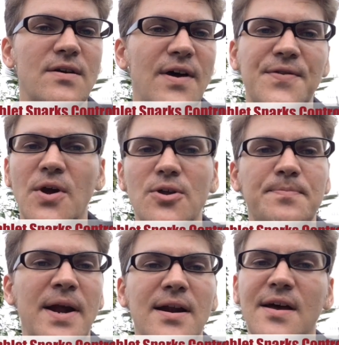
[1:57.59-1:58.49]
without the other
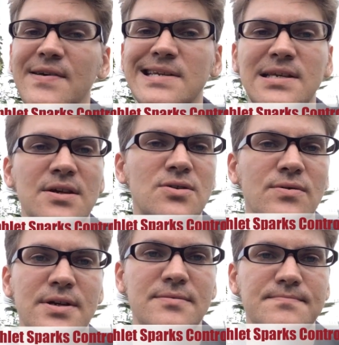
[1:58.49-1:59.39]
parent have any say so
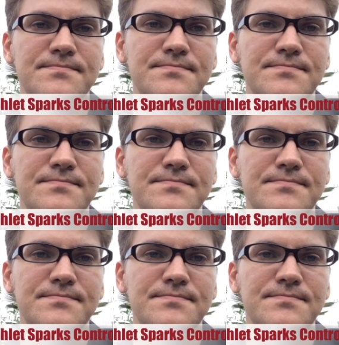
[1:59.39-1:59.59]
with it.